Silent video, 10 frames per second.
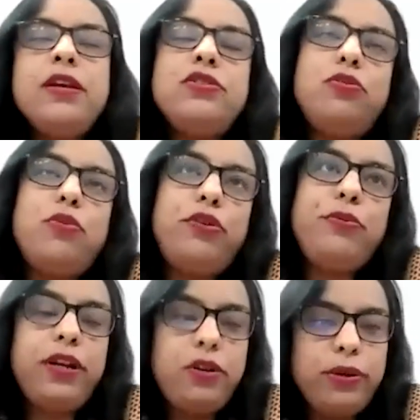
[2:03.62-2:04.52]
So what
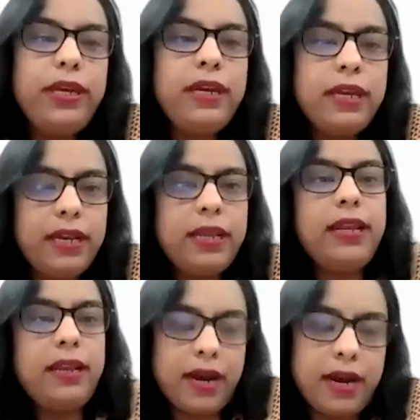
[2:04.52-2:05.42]
we are doing
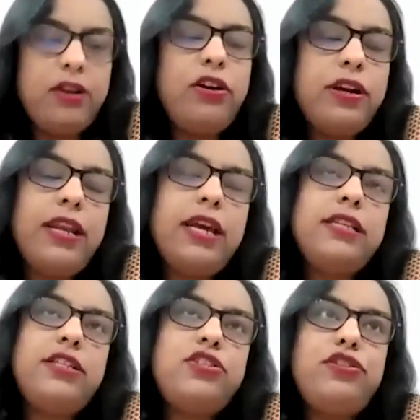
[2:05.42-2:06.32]
in our
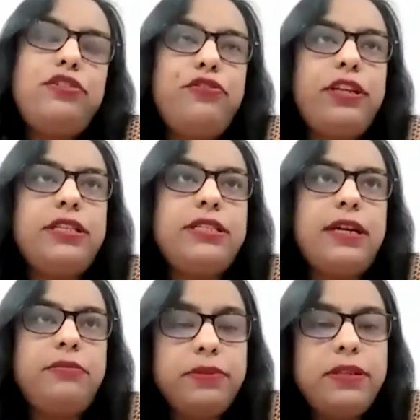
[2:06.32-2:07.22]
organization, for
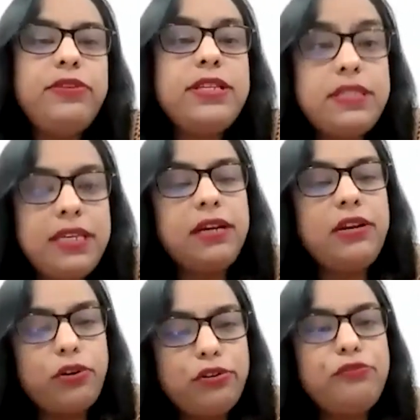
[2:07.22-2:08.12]
example, we see a
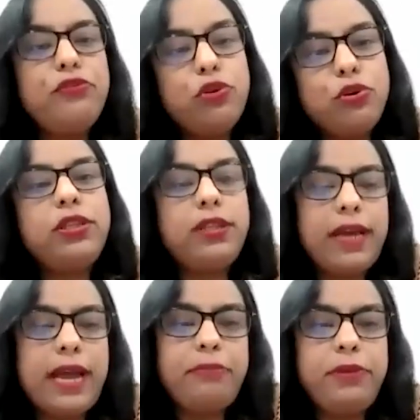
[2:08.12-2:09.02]
lot of growth
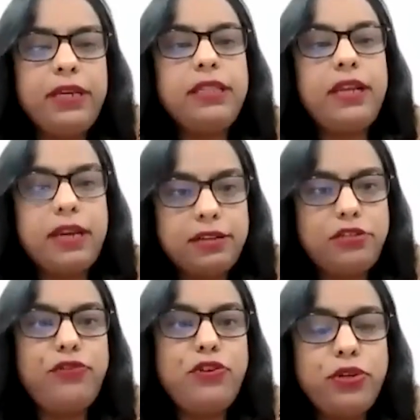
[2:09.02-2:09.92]
happening in the last
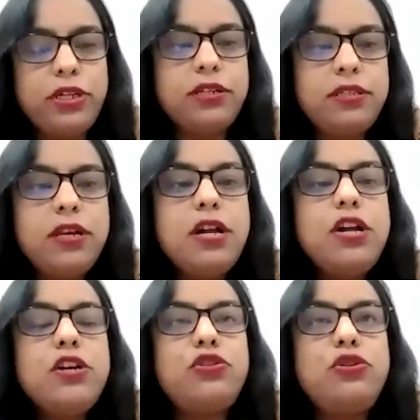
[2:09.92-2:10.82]
few years.
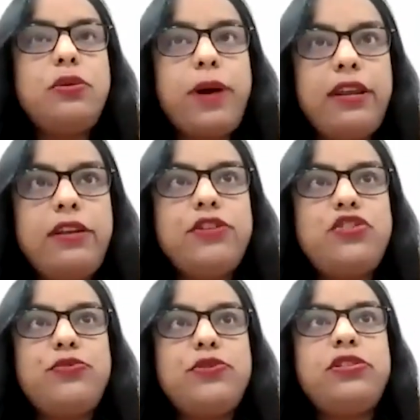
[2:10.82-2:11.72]
So the one which
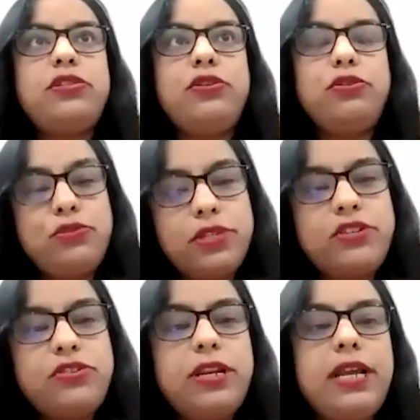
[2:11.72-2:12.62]
was,
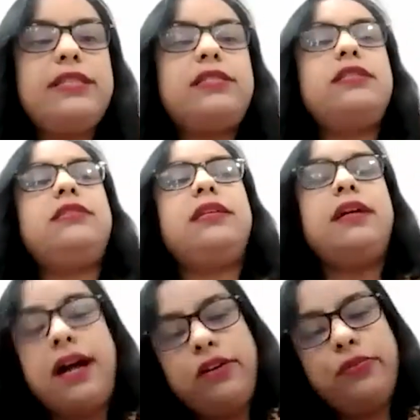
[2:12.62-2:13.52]
centralized, the
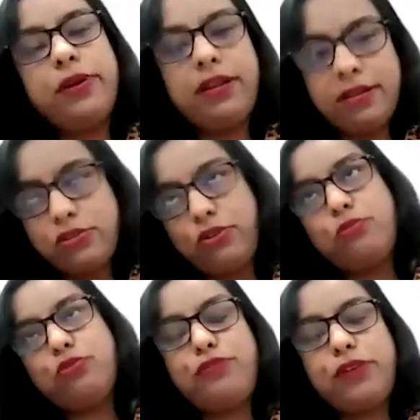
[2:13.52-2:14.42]
hardware is
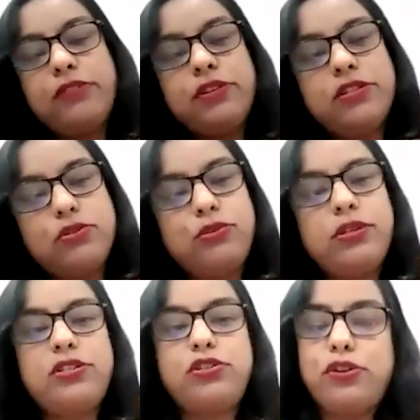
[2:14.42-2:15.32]
almost 5 years old.
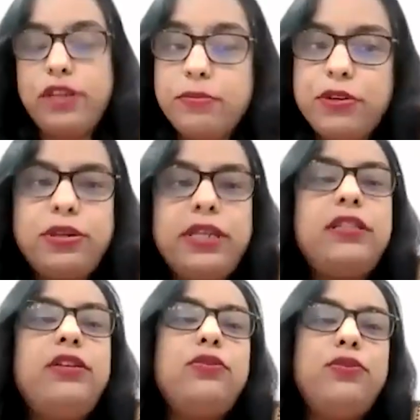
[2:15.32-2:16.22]
It's not able to take
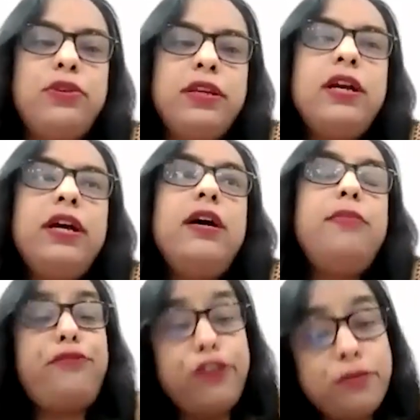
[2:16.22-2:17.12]
the load.
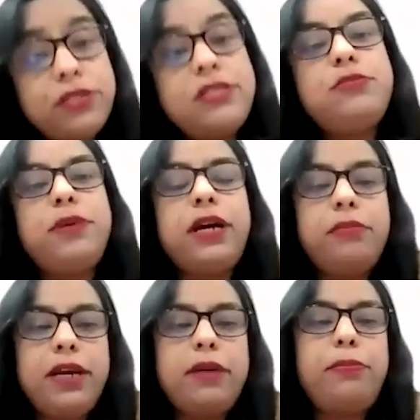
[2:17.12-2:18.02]
Performance is
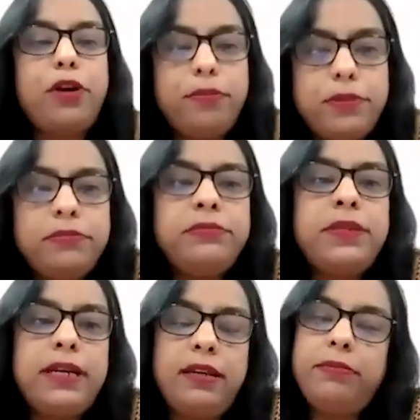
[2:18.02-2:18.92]
becoming a problem,
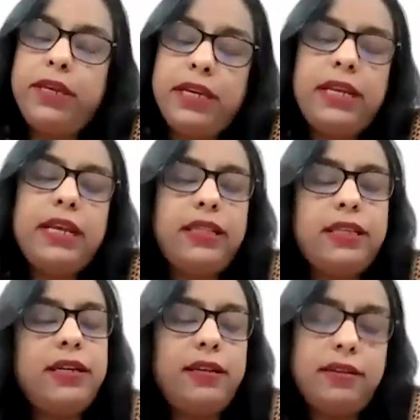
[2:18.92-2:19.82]
and being in
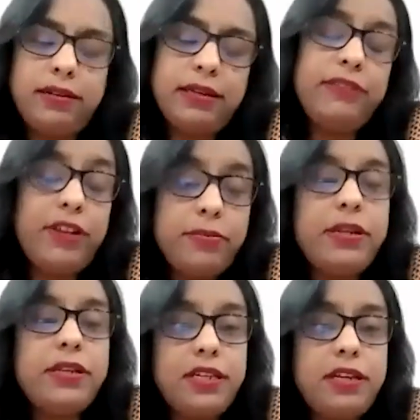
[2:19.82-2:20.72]
healthcare,
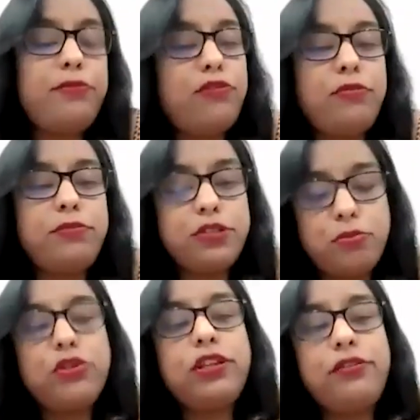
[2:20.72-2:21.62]
availability and performance
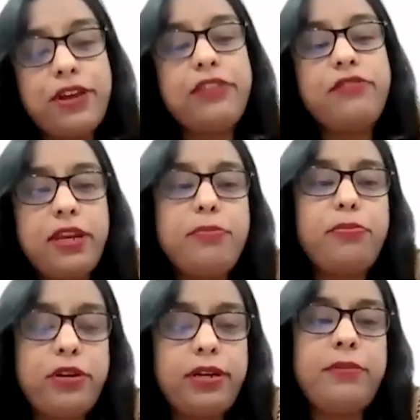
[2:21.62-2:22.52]
both are very, very
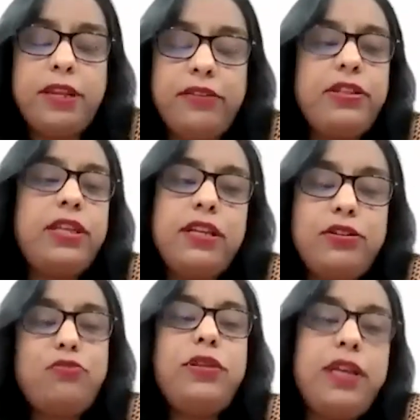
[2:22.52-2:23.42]
important. I mean, everything
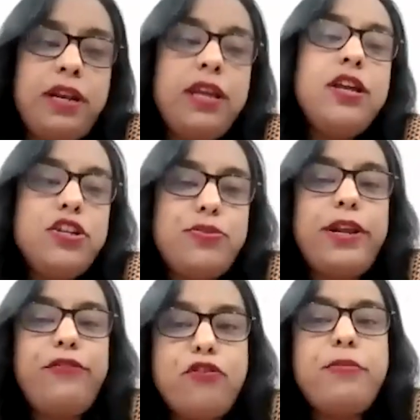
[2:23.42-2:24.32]
needs to be there
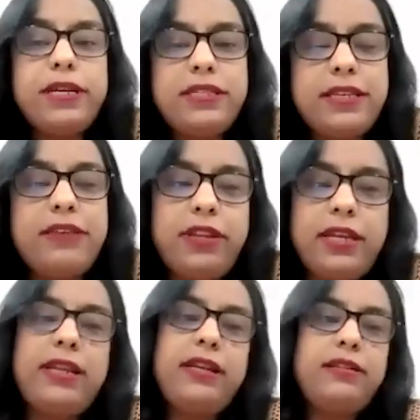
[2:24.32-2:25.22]
24/7
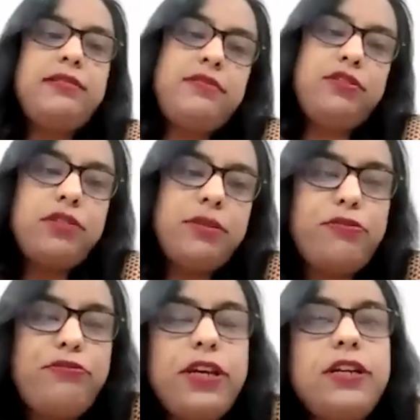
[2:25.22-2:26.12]
and at the tip
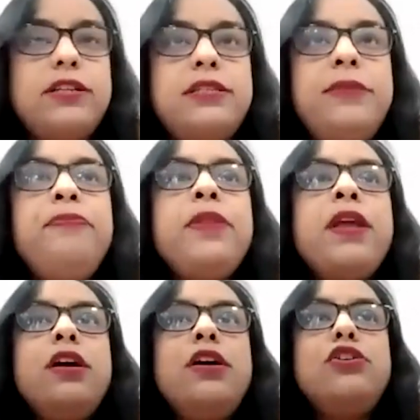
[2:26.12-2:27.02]
of fingers.
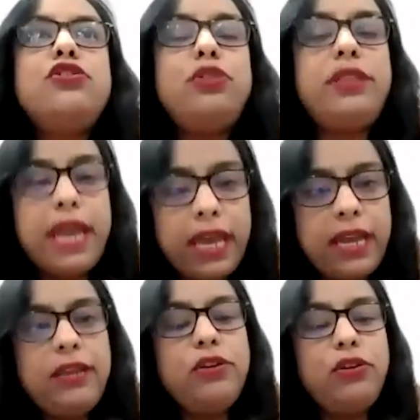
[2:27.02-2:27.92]
So there,